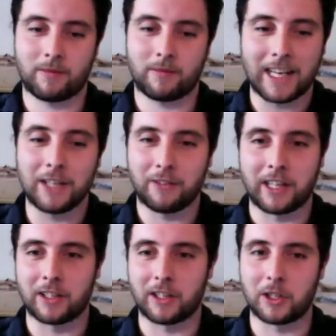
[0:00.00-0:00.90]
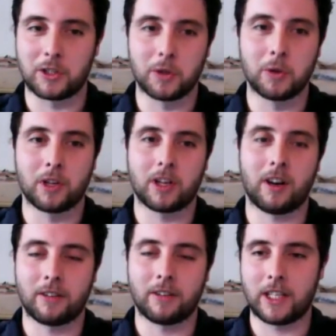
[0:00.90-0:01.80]
anything that could do the
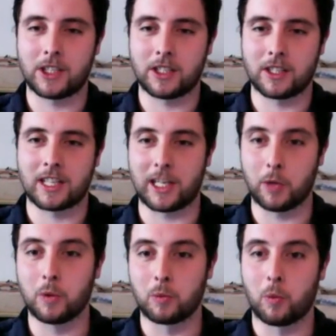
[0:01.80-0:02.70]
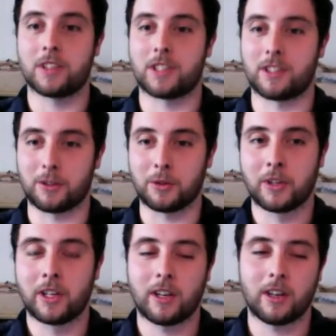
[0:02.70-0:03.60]
kind of features that you would want to do.
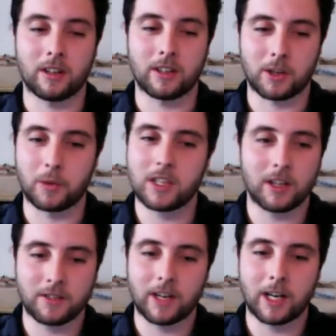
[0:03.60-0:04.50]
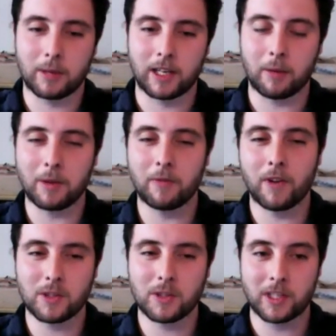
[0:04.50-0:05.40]
Uh, so we started developing, I mean,
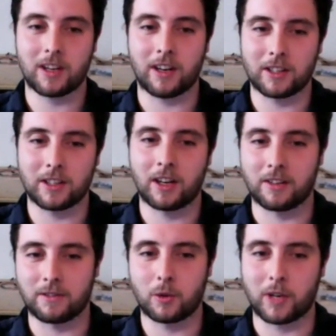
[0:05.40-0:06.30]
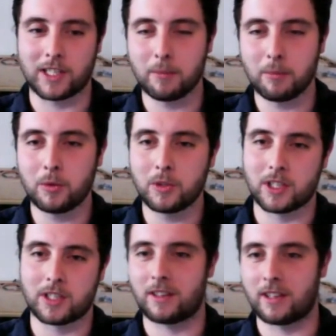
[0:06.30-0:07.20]
first of all, we started kind of quite simple,
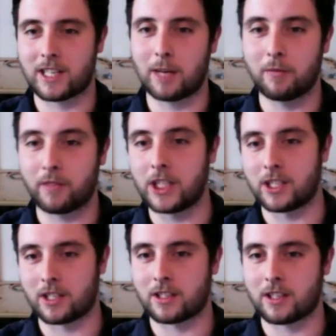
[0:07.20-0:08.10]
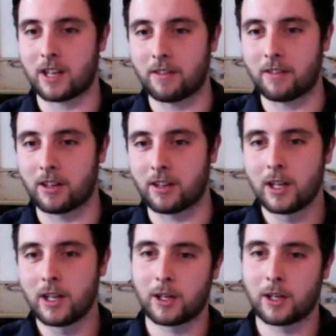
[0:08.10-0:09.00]
just the same features as other
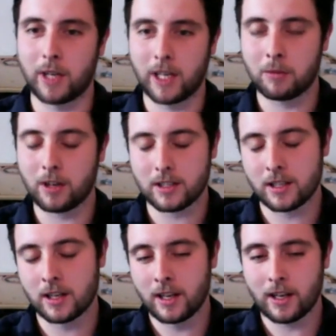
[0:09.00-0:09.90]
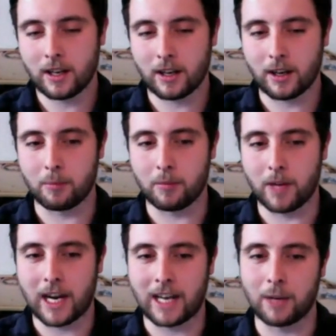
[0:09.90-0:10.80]
competing products, um,
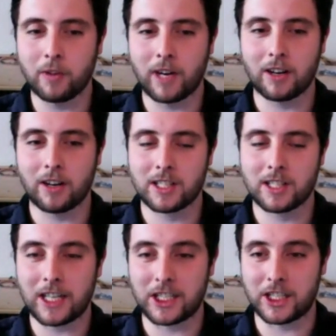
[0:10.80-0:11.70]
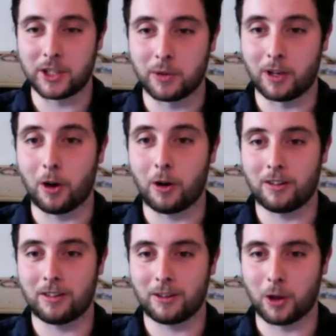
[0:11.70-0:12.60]
and then we realized you can actually a lot,
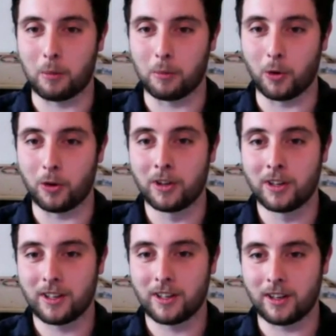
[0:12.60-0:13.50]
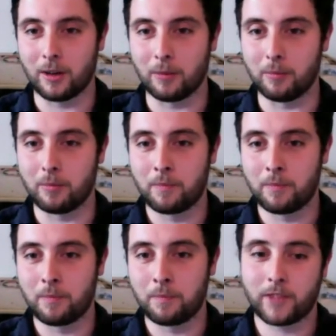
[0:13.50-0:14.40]
lot more. Um,
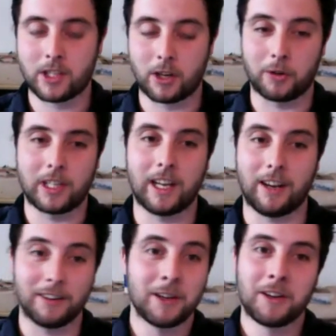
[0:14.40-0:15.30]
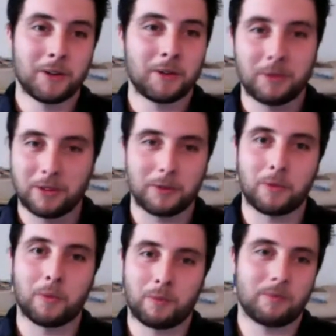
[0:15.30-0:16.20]
so, yeah.
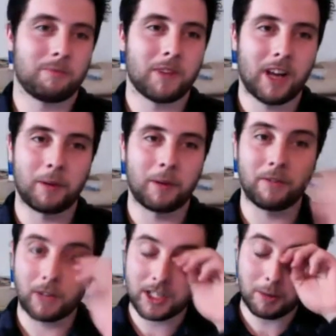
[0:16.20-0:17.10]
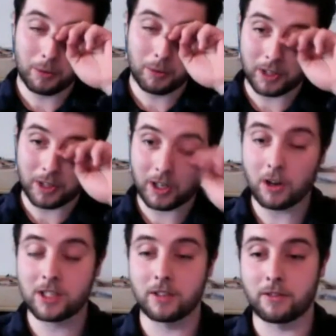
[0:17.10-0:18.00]
I mean, for example, the
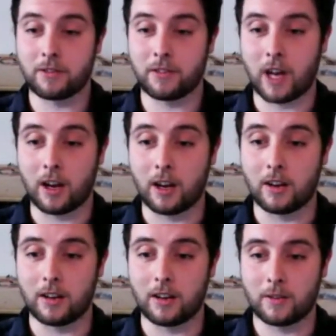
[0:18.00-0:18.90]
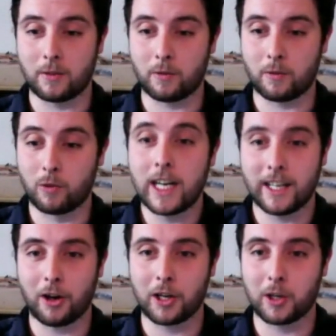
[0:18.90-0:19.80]
cost of uh,
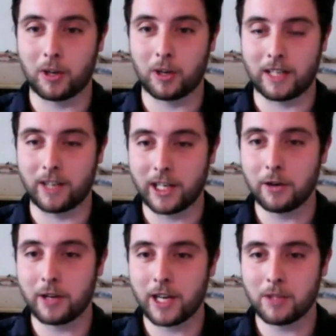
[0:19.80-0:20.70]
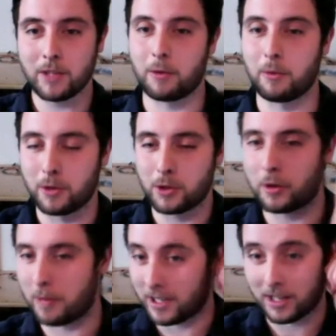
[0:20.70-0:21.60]
really high-quality video cameras, I mean, we were
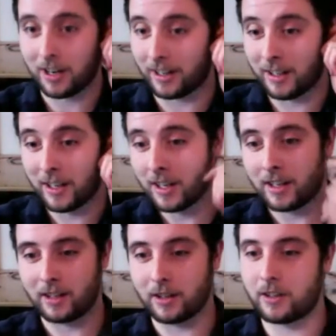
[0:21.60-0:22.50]
talking about this earlier, uh,